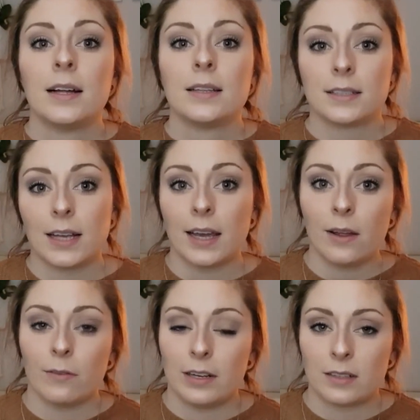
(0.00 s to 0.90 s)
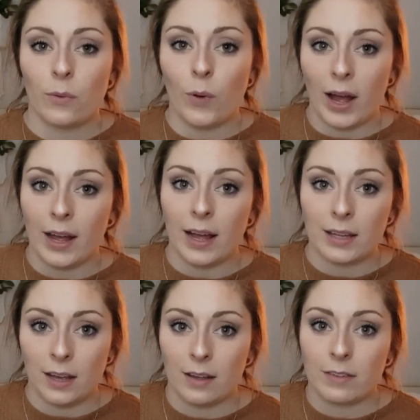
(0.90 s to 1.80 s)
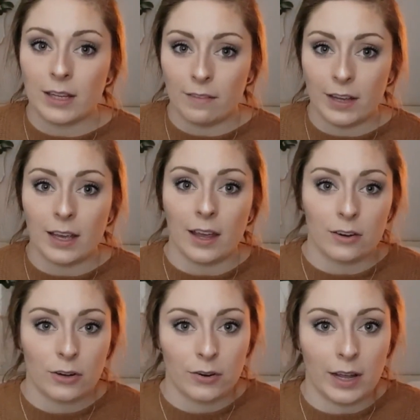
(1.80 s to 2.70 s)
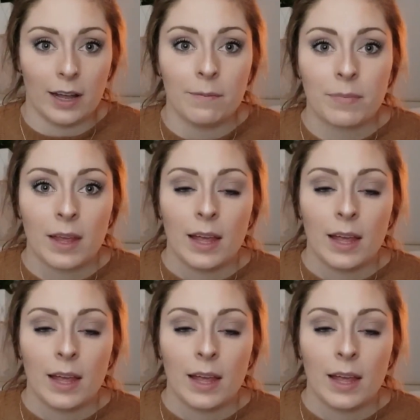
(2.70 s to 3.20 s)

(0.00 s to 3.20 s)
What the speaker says: The second reason why I love living in Korea,